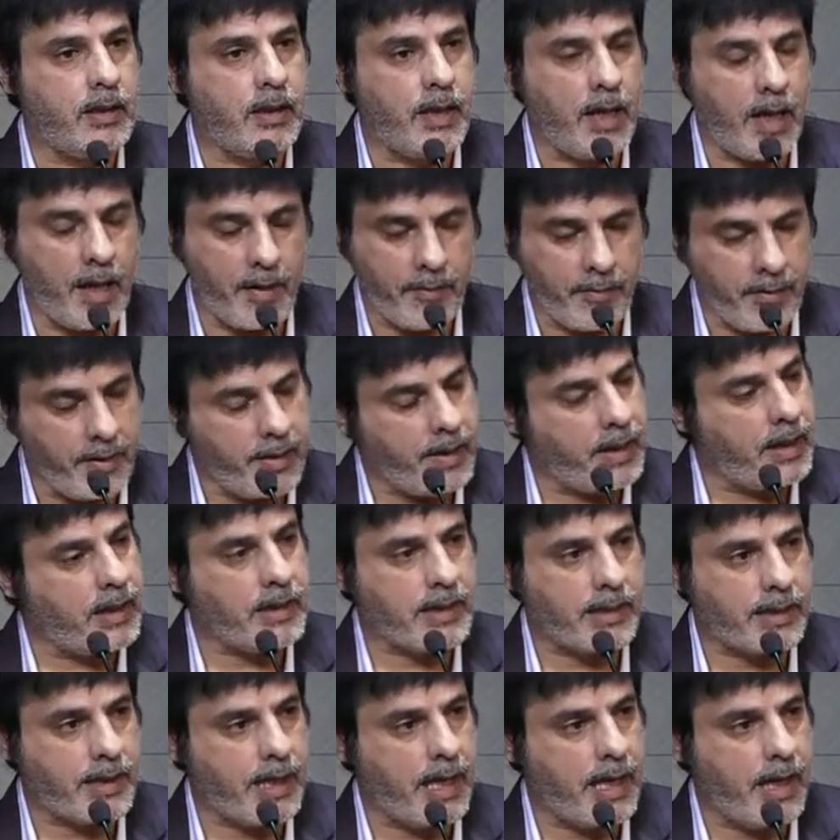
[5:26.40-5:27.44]
Everything
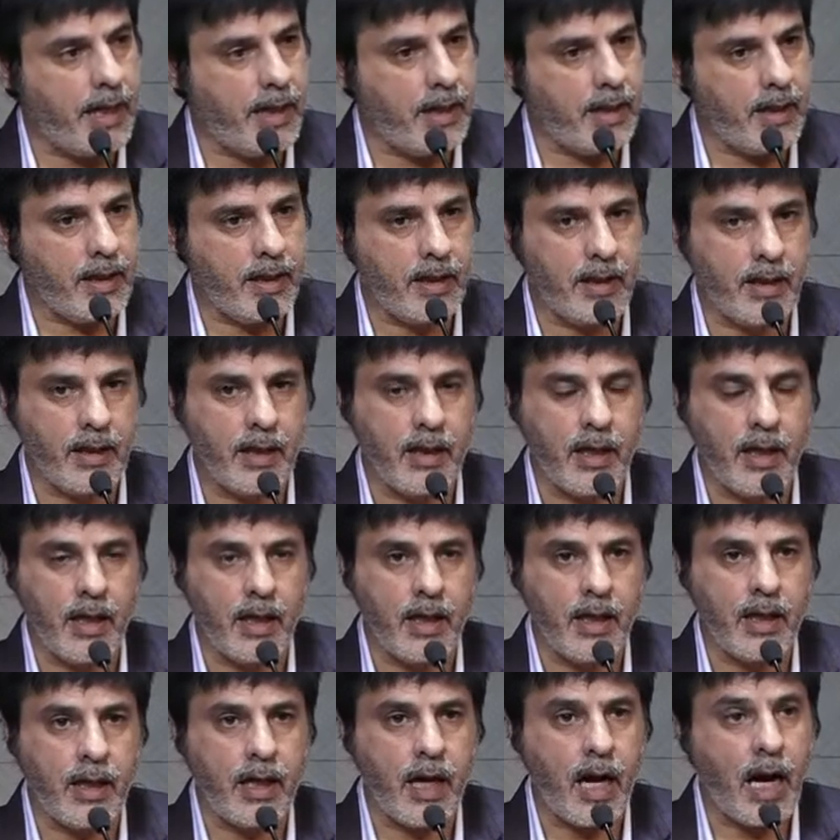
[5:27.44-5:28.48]
is there.
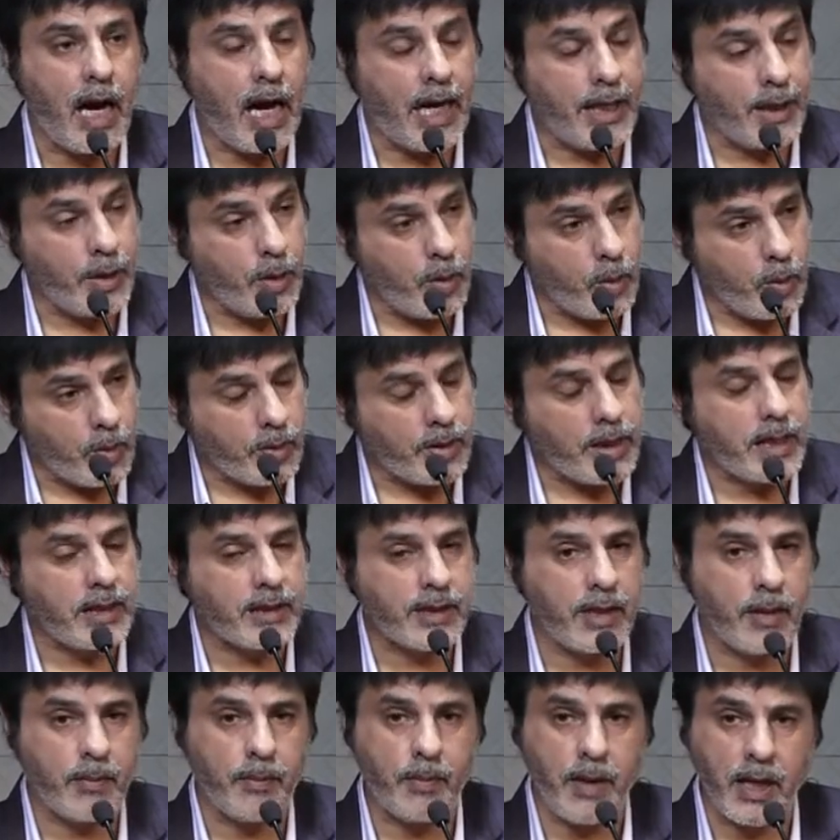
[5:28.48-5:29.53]
I know things
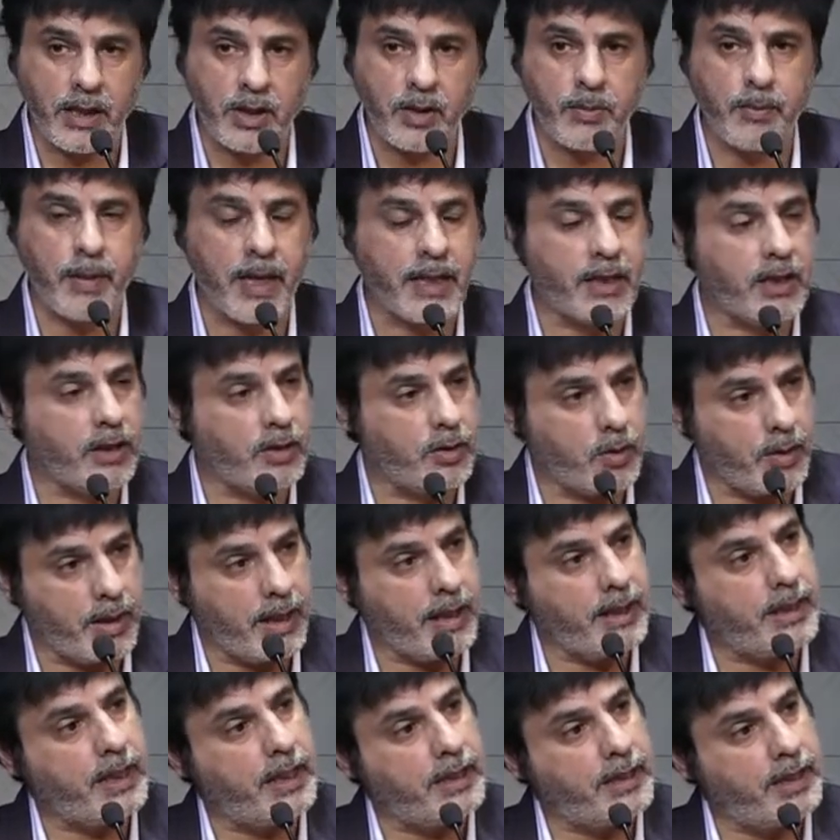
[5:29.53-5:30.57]
are much better today
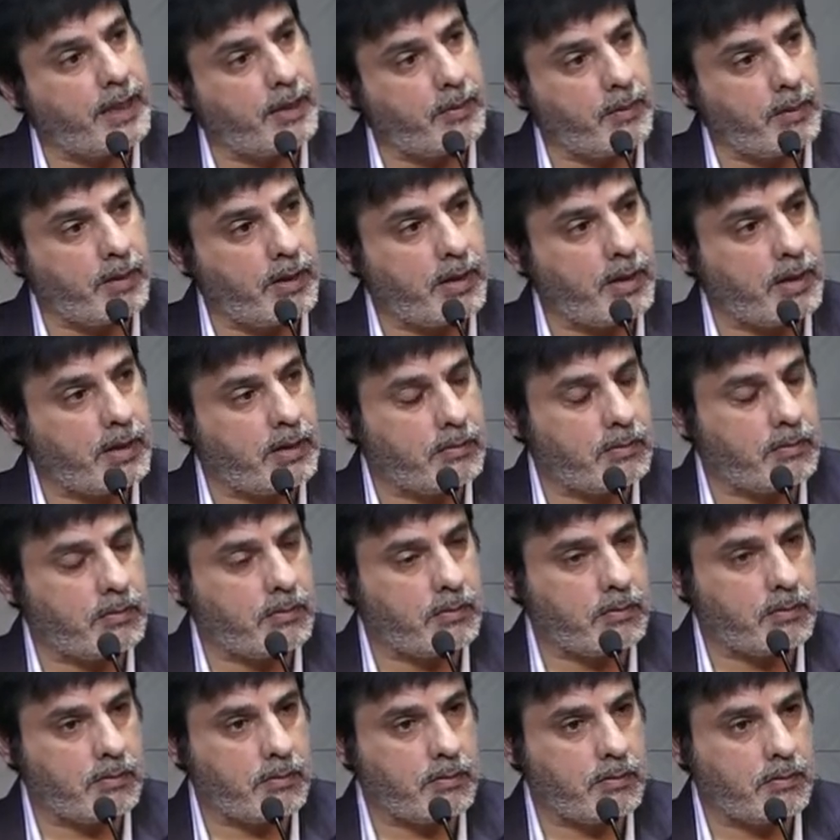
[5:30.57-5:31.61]
than they were
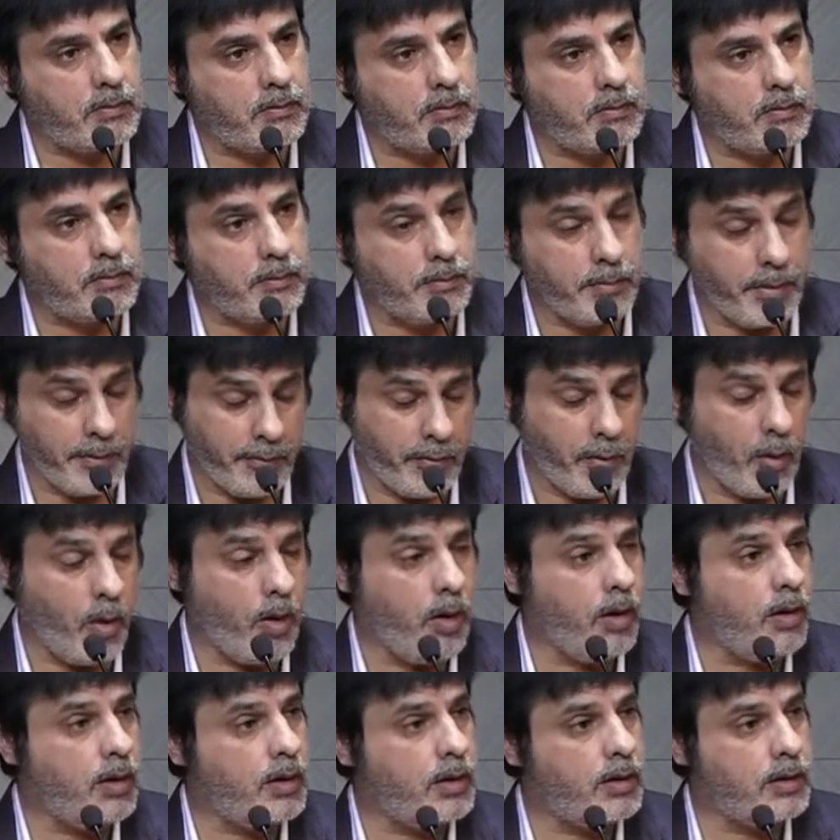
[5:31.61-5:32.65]

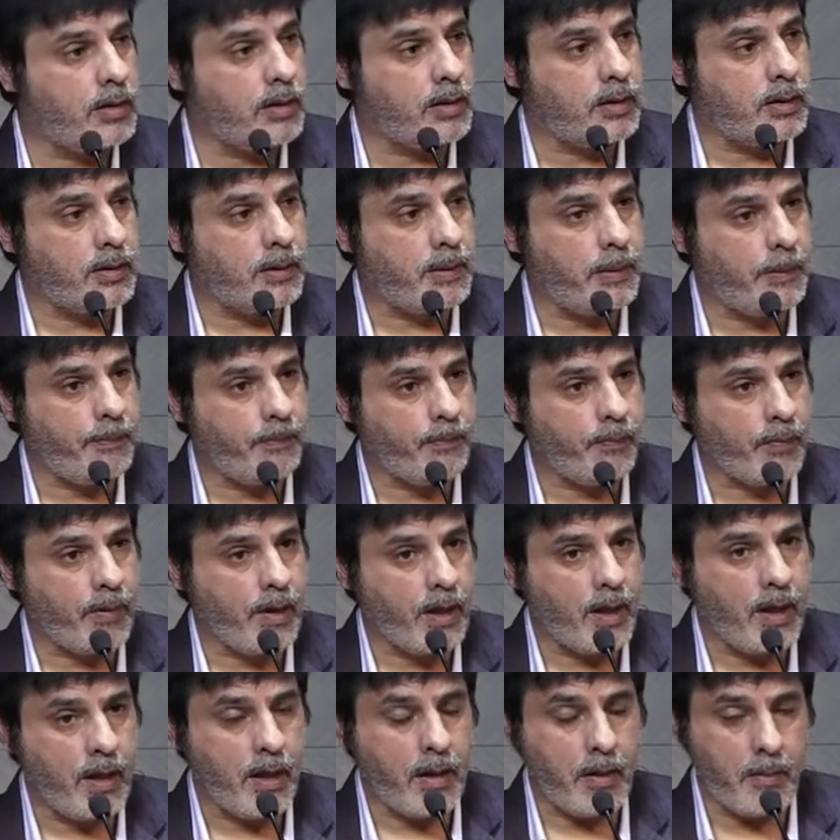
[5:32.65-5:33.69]
before,
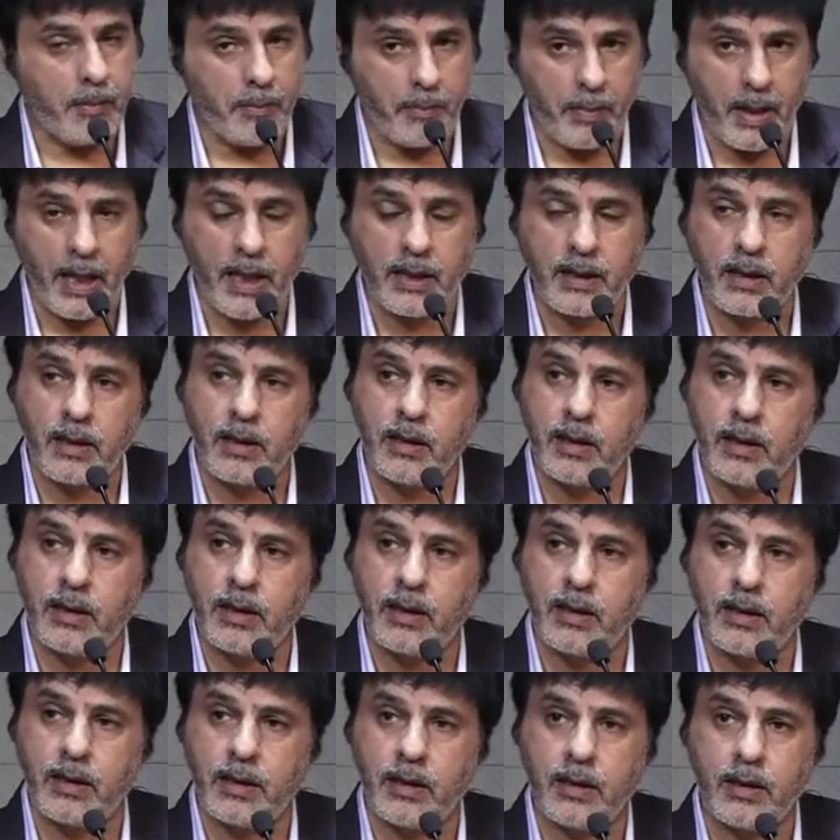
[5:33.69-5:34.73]
but
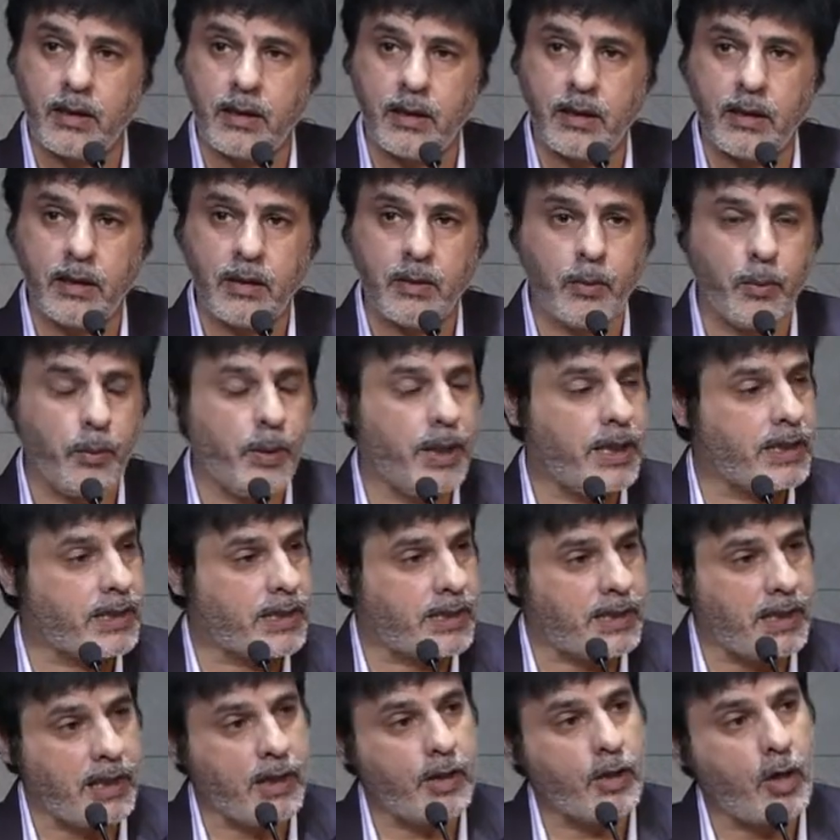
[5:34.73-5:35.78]
we are
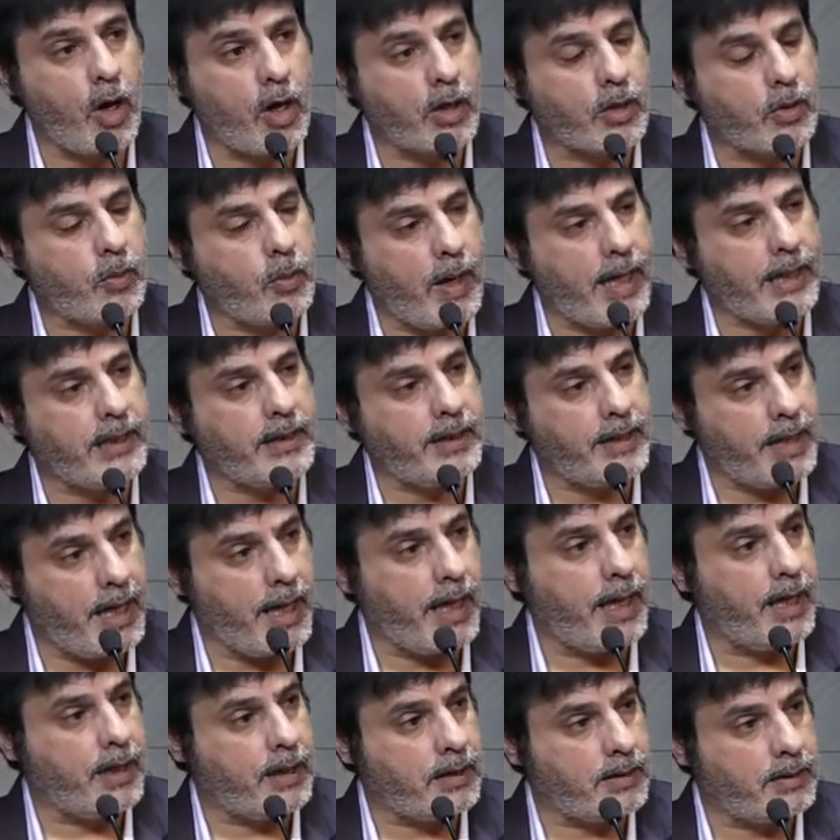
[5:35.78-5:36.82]
still not quite
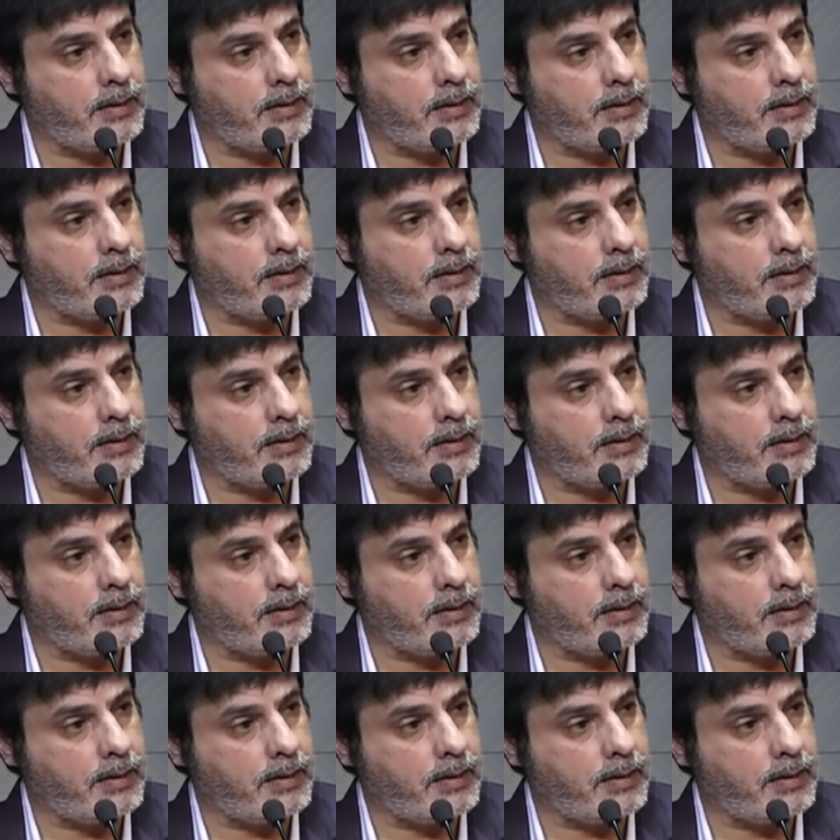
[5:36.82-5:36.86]
there.